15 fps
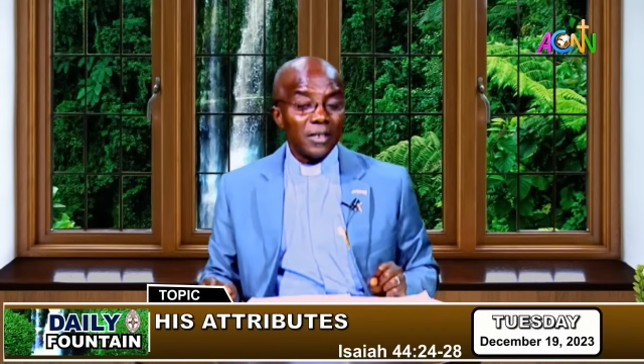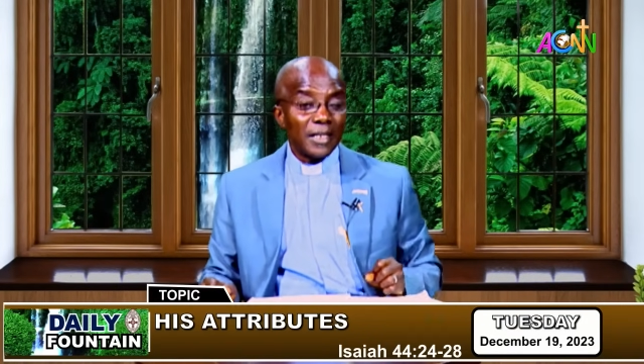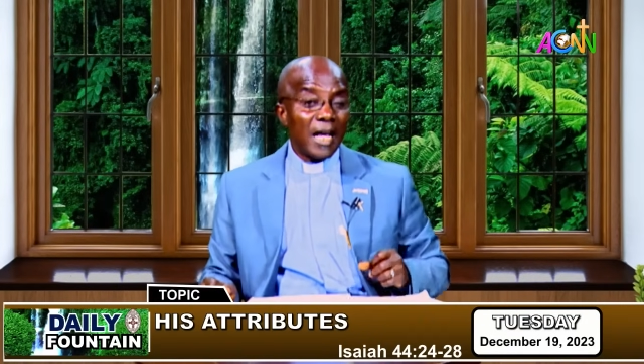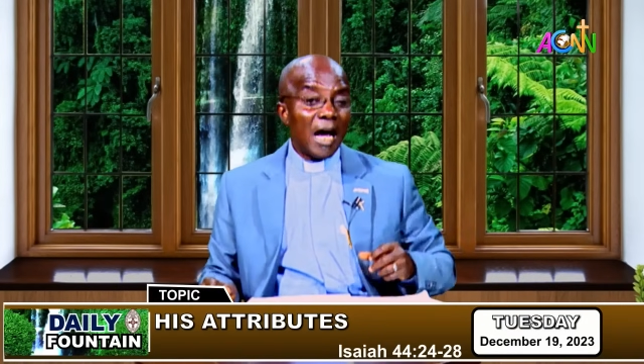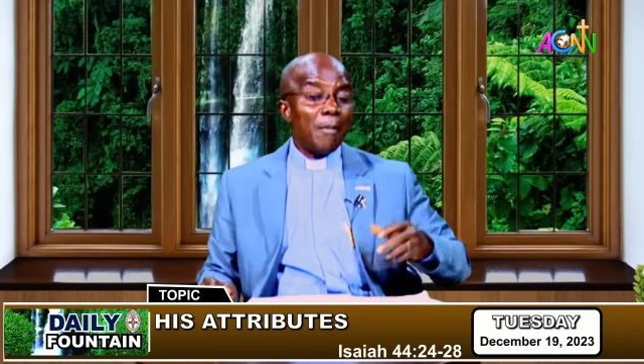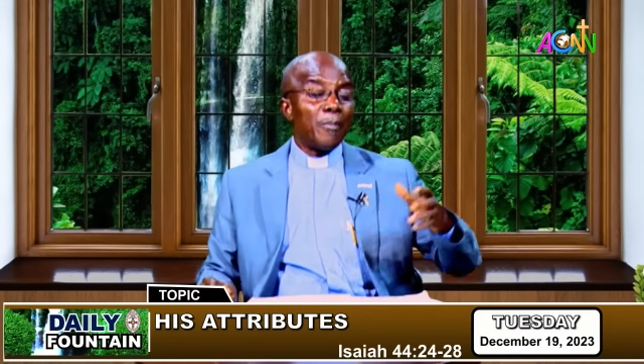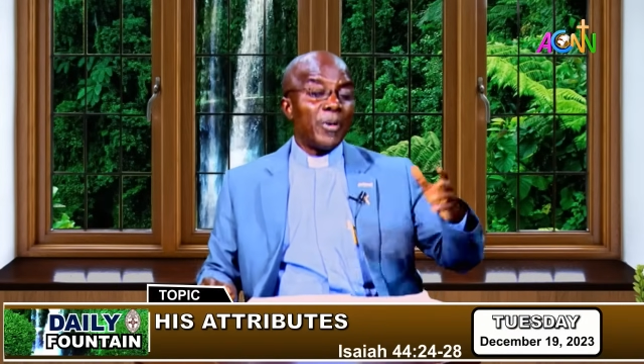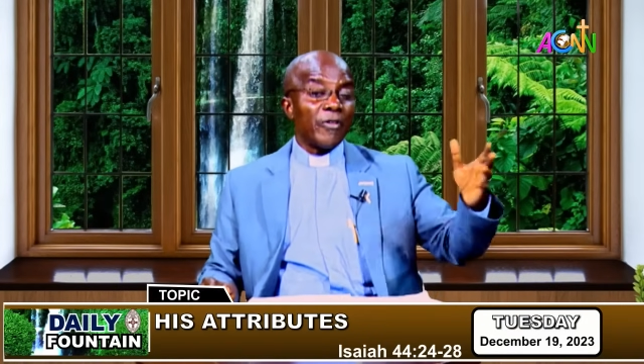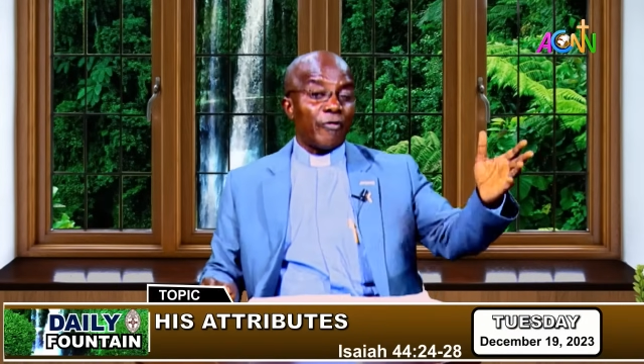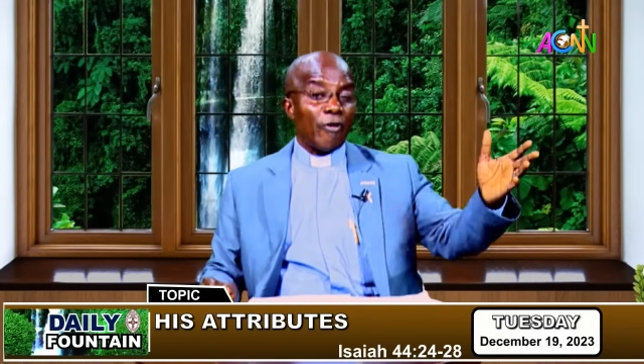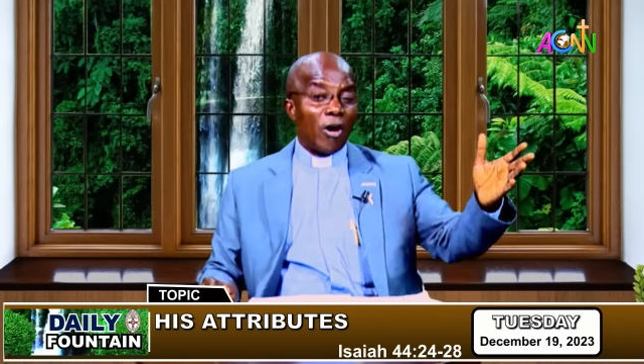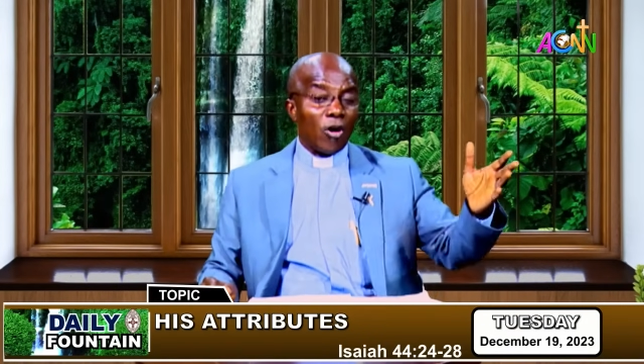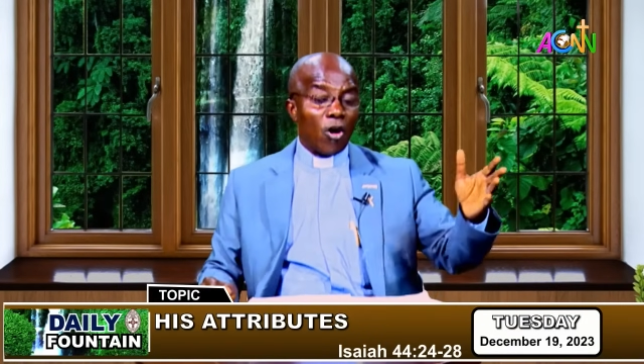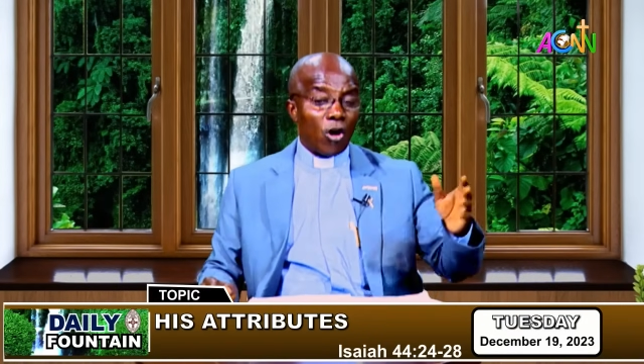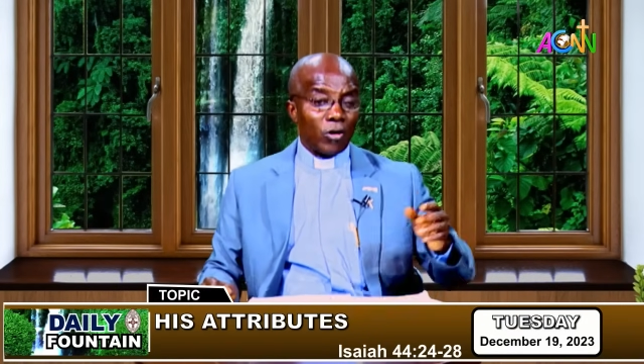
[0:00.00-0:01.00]
came
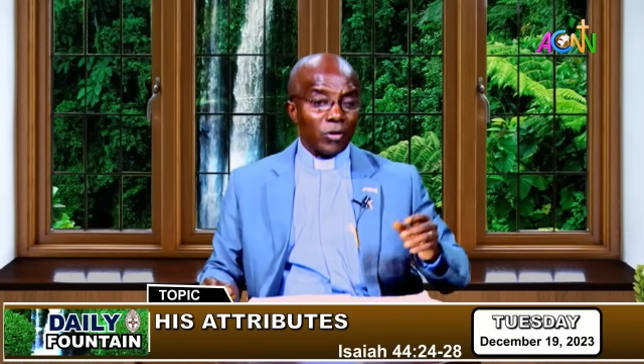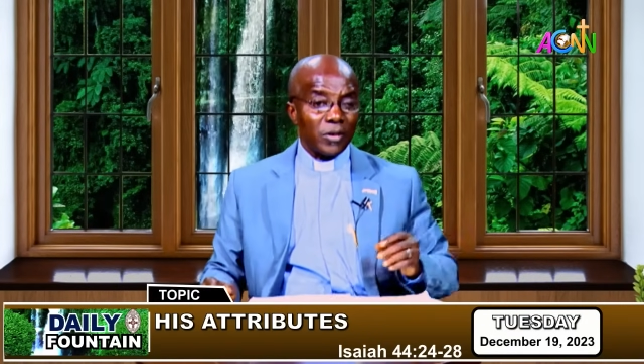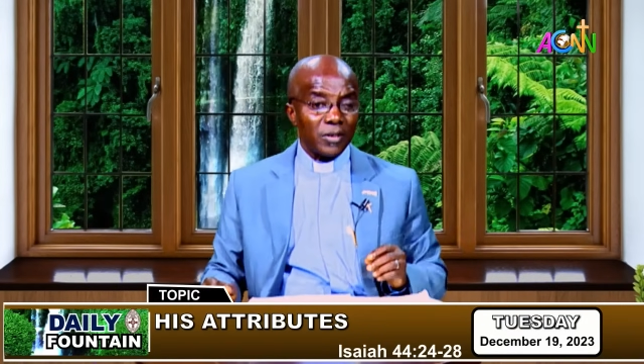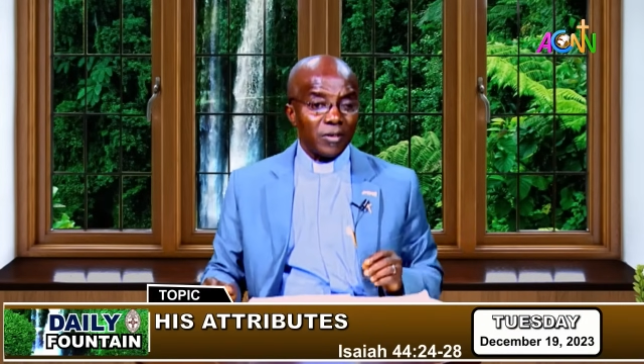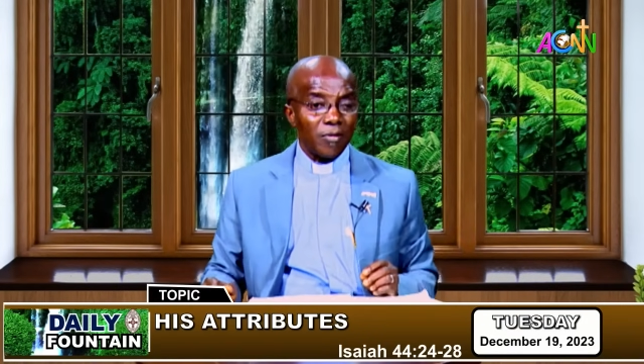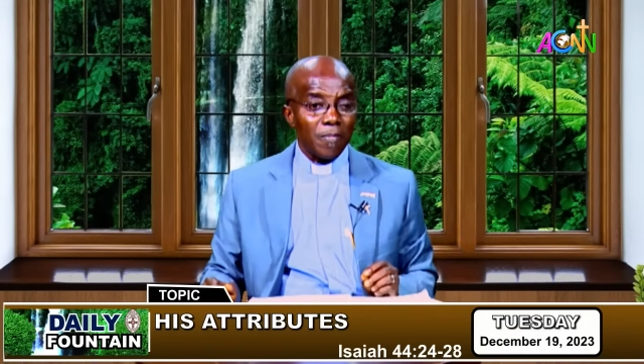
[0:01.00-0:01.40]
before God,